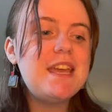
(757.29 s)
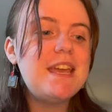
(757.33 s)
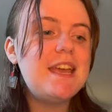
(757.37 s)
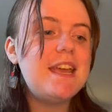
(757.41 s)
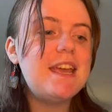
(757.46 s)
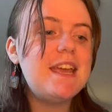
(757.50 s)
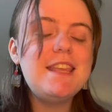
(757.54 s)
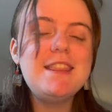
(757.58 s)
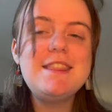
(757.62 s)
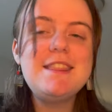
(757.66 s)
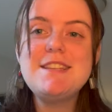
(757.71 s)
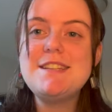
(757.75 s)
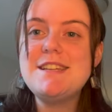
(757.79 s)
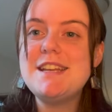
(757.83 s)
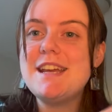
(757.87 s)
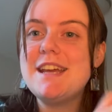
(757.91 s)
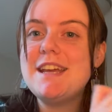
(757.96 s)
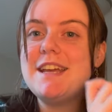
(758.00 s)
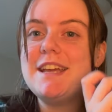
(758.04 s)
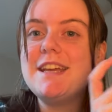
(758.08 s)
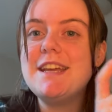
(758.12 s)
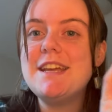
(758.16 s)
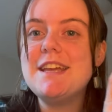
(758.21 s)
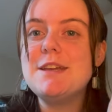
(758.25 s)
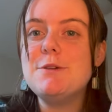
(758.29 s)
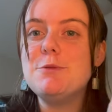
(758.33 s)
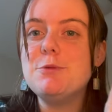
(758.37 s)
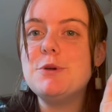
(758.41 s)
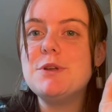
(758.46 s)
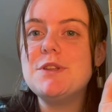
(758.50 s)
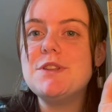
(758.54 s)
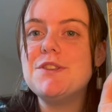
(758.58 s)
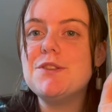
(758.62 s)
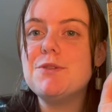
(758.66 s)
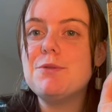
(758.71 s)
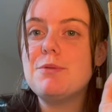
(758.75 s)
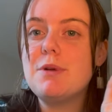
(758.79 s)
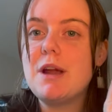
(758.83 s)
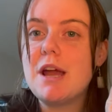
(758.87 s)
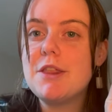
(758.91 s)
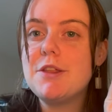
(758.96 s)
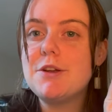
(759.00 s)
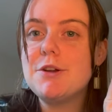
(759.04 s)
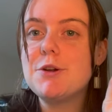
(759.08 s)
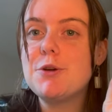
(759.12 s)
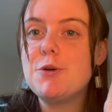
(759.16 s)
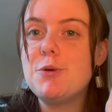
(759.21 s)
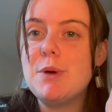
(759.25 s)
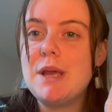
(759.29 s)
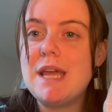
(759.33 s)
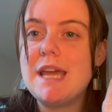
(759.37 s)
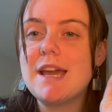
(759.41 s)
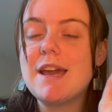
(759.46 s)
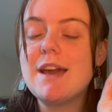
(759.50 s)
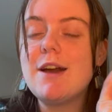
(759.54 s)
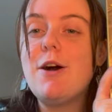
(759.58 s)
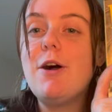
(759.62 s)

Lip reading: in the day. It was rather quick,